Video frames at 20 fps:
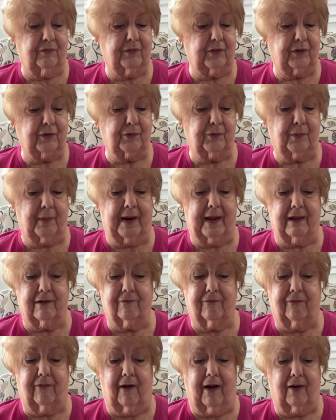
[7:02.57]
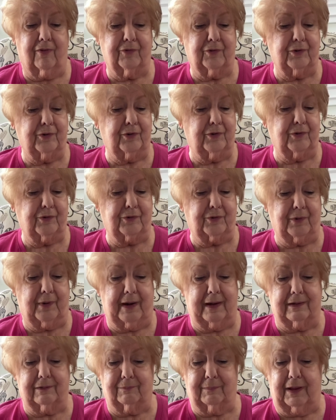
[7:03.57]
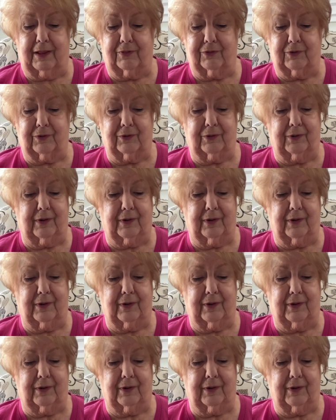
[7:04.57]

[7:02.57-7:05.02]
her grandfather and her grandmother